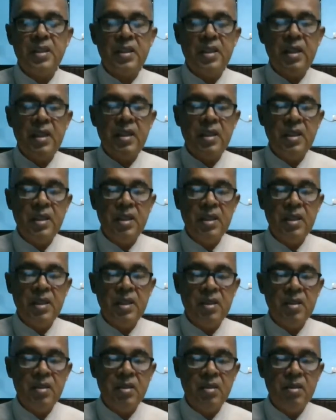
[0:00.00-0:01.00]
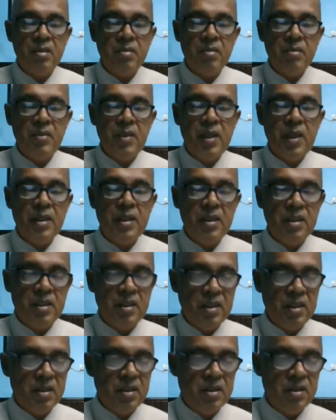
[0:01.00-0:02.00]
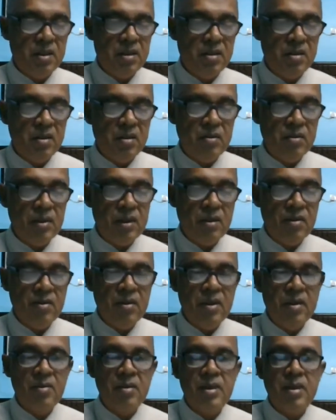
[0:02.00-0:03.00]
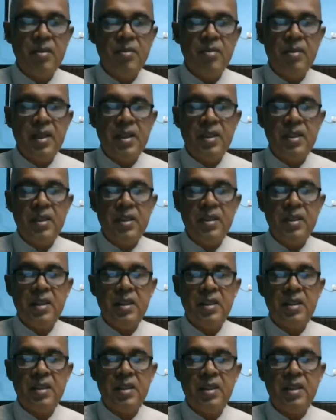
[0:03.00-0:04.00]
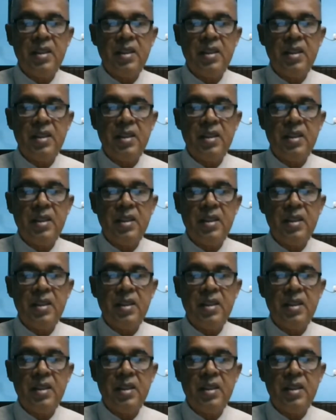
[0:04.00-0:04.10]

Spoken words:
standard practices, hospital pharmacy practices